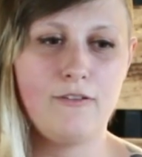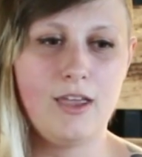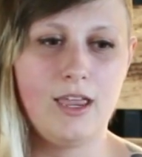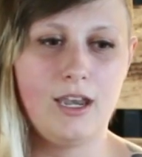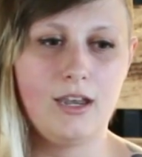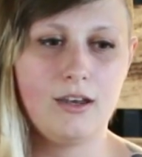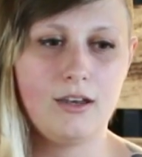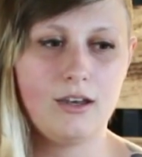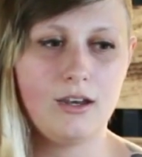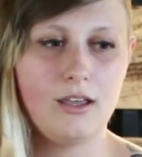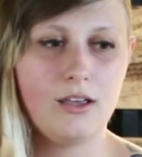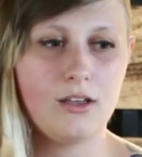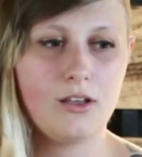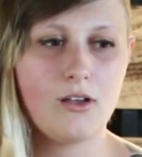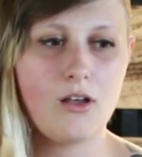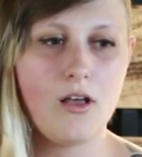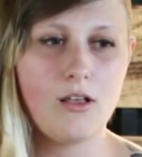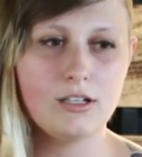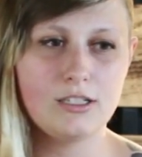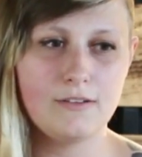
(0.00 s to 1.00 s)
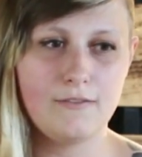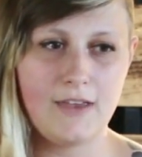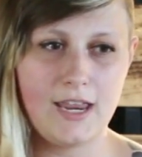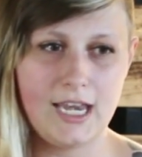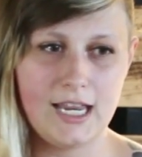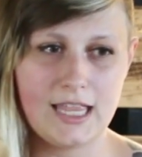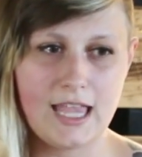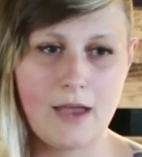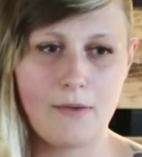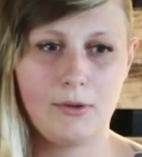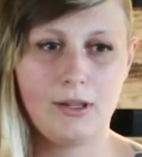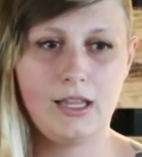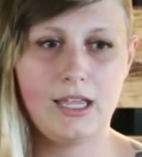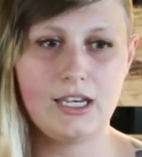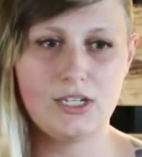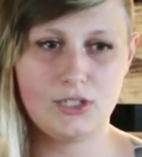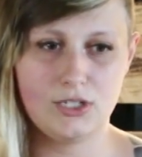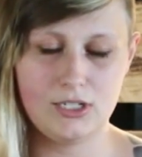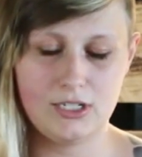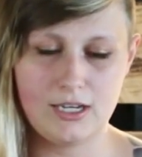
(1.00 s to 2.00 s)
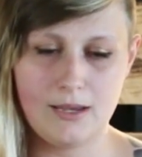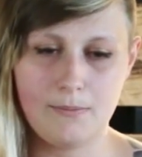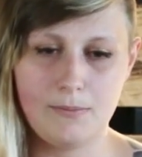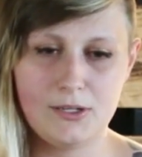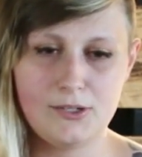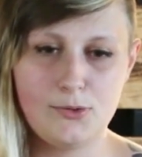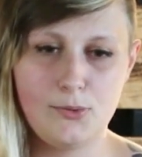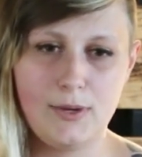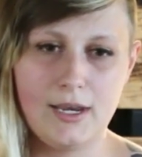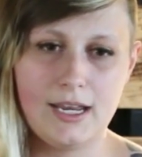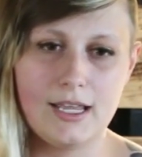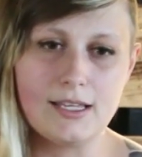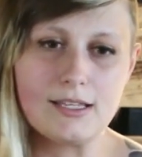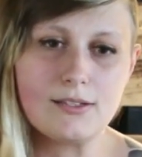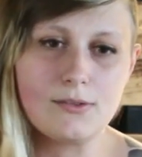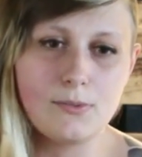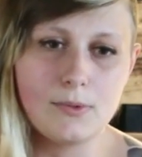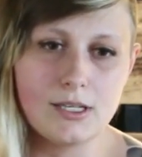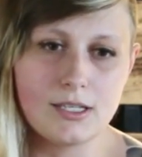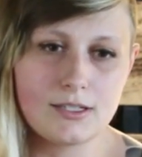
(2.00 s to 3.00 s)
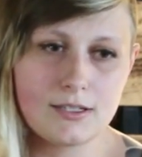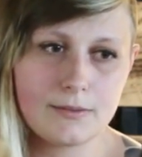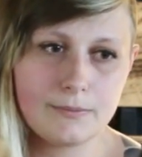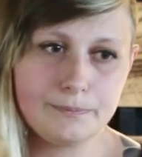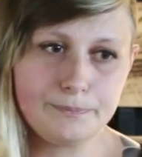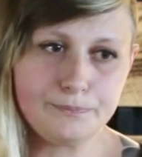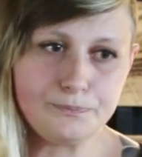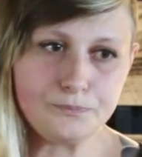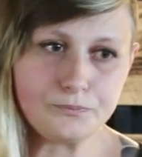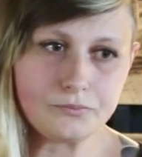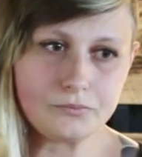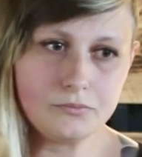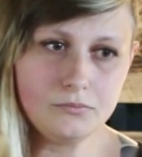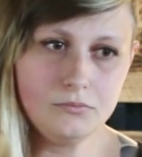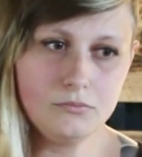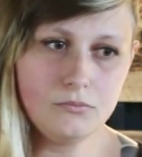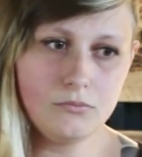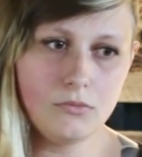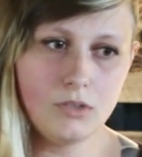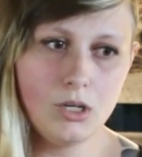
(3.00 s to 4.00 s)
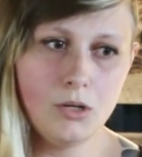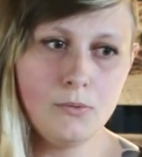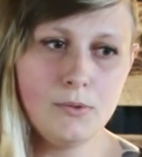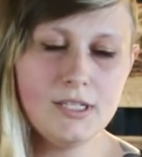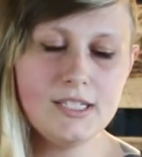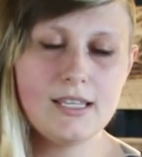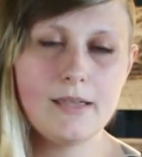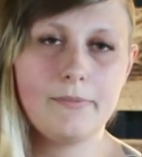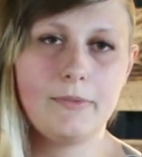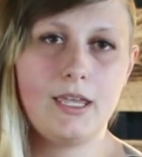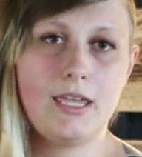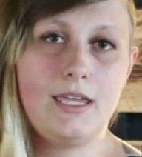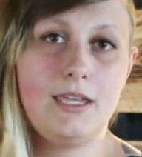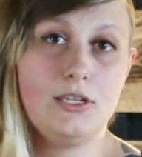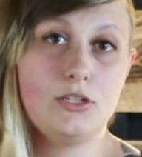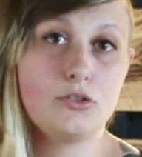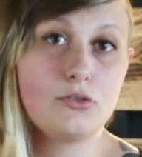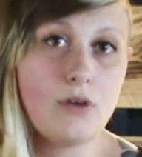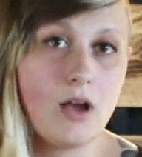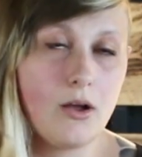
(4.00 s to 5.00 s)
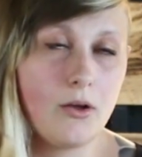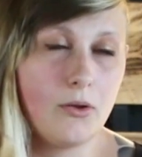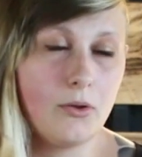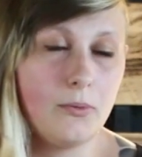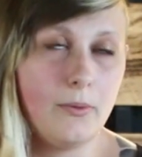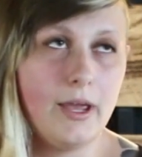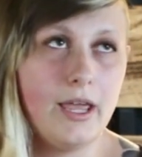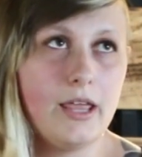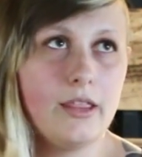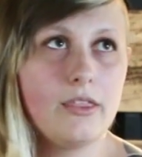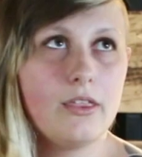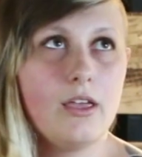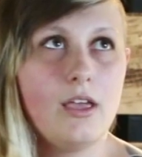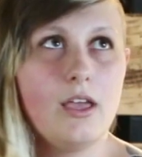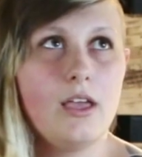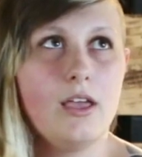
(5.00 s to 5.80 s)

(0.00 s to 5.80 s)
and cultivating that relationship between us was something he struggled with.